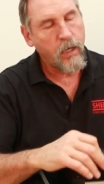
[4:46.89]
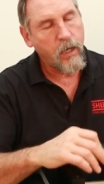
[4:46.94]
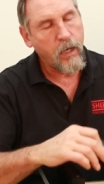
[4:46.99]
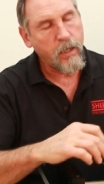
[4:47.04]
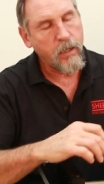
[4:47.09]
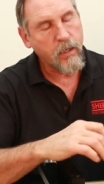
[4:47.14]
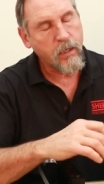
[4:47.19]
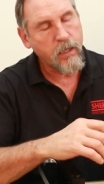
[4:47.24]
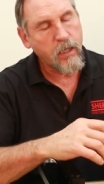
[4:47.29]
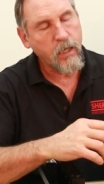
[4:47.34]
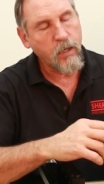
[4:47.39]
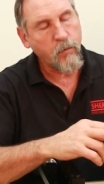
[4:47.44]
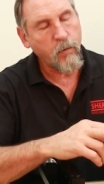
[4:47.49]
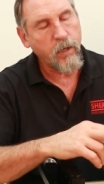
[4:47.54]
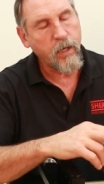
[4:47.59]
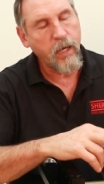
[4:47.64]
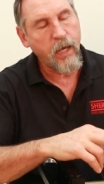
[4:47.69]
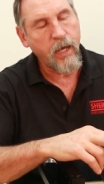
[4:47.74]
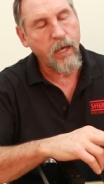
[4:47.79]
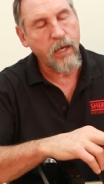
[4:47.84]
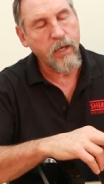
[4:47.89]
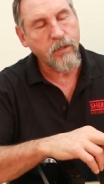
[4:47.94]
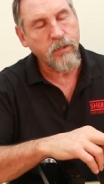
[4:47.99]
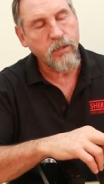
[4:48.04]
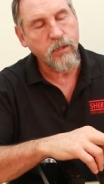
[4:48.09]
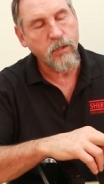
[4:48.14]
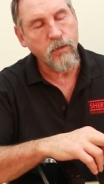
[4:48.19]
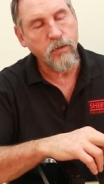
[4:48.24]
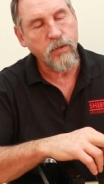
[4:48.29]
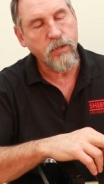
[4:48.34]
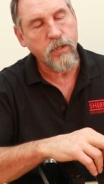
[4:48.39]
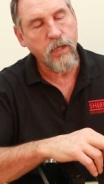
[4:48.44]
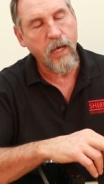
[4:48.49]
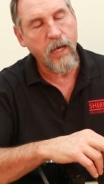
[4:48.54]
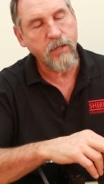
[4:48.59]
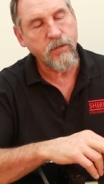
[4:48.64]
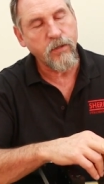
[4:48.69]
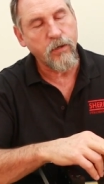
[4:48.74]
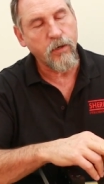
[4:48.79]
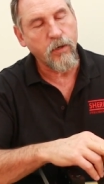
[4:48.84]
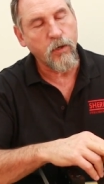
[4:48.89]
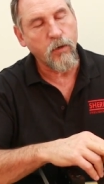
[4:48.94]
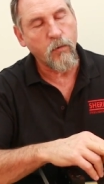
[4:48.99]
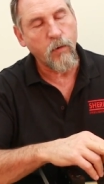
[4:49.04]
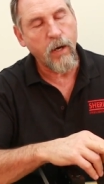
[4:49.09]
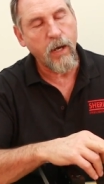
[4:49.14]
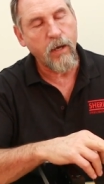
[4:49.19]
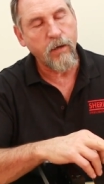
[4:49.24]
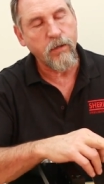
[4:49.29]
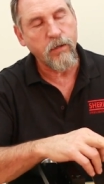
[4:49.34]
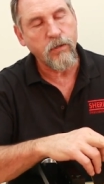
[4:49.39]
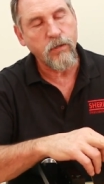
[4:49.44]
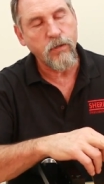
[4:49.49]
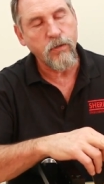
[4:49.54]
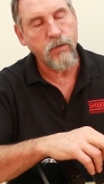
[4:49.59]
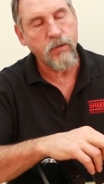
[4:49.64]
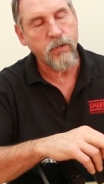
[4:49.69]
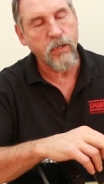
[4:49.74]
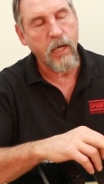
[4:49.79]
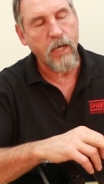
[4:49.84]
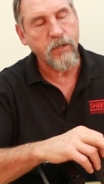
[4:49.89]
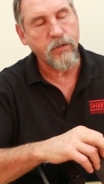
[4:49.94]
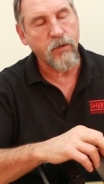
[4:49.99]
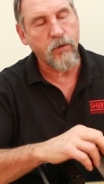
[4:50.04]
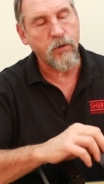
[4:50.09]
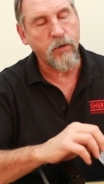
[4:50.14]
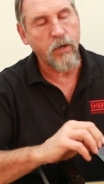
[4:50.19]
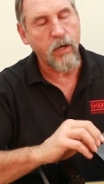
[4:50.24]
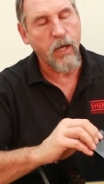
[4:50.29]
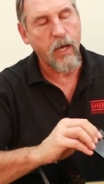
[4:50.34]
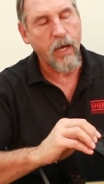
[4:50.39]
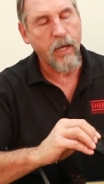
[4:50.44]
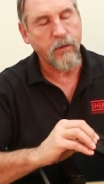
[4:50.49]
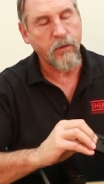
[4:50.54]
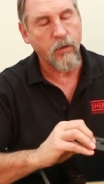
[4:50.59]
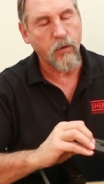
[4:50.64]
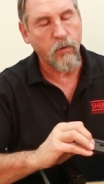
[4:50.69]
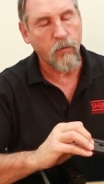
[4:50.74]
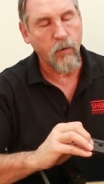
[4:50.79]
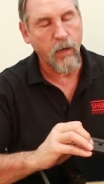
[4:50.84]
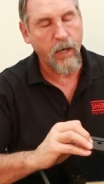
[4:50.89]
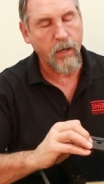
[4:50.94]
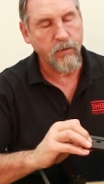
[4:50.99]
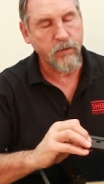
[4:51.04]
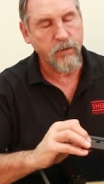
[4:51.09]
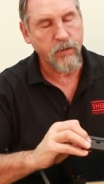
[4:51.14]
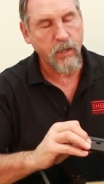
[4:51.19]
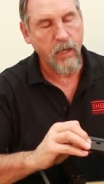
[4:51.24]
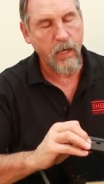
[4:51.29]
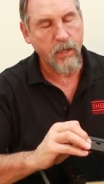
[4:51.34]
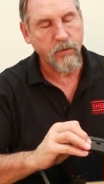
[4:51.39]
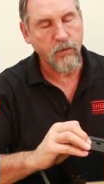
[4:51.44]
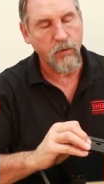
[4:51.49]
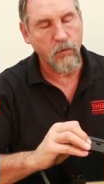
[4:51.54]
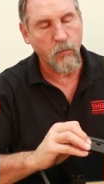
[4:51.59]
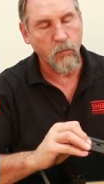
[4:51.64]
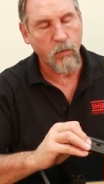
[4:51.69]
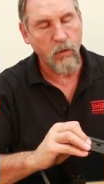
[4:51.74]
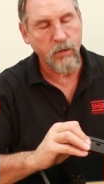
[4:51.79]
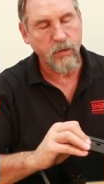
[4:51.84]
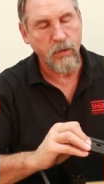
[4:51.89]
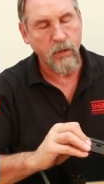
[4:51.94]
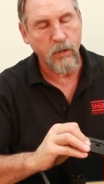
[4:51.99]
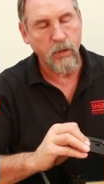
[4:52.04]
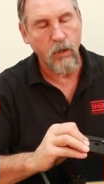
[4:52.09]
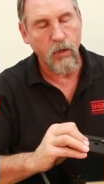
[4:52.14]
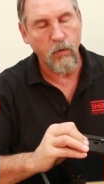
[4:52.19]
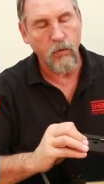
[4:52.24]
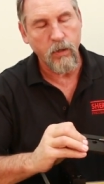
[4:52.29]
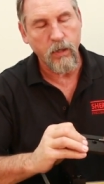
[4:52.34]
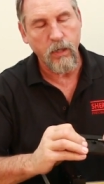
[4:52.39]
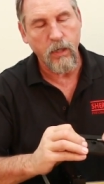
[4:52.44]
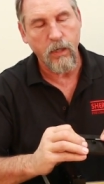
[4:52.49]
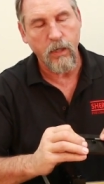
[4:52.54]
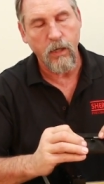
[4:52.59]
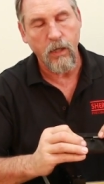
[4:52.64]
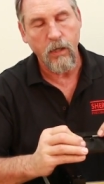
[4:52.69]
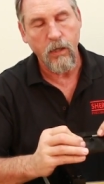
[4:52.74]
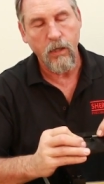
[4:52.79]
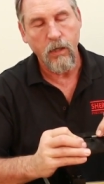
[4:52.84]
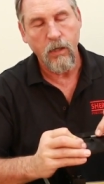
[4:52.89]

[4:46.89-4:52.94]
and the keyway has two sides that are ground and two sides that are not. The ground sides are the ones that go in